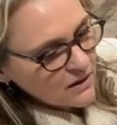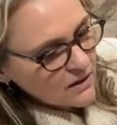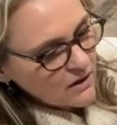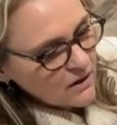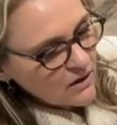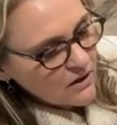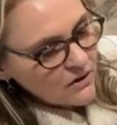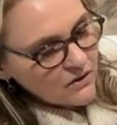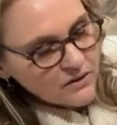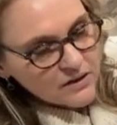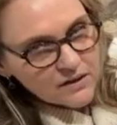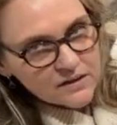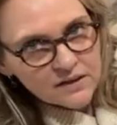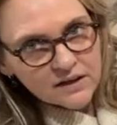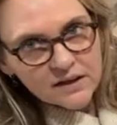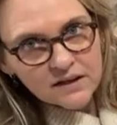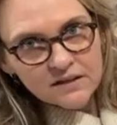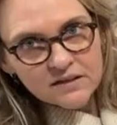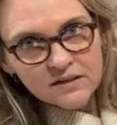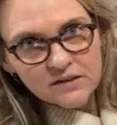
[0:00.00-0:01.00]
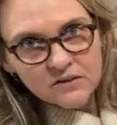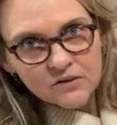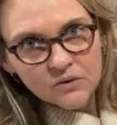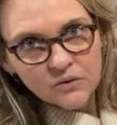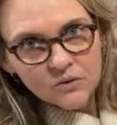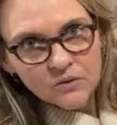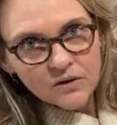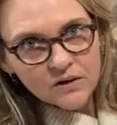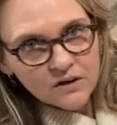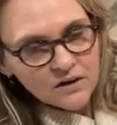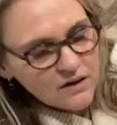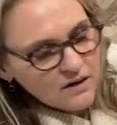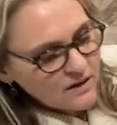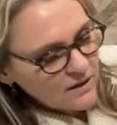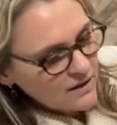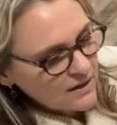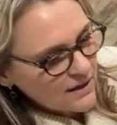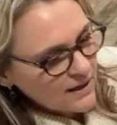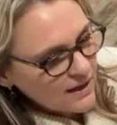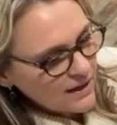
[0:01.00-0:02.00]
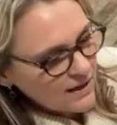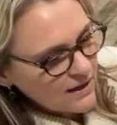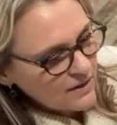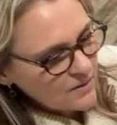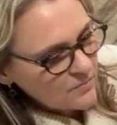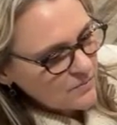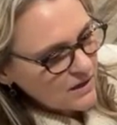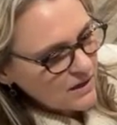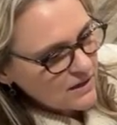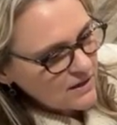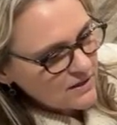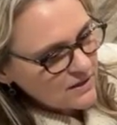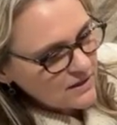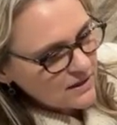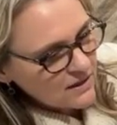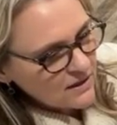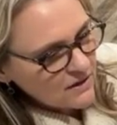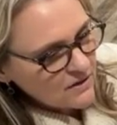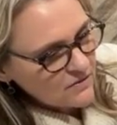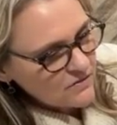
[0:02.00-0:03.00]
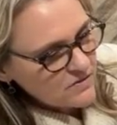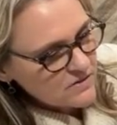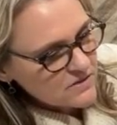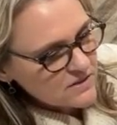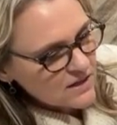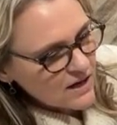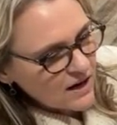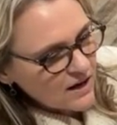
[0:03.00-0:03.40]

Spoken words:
Holiday Decor and Handmade Gifts.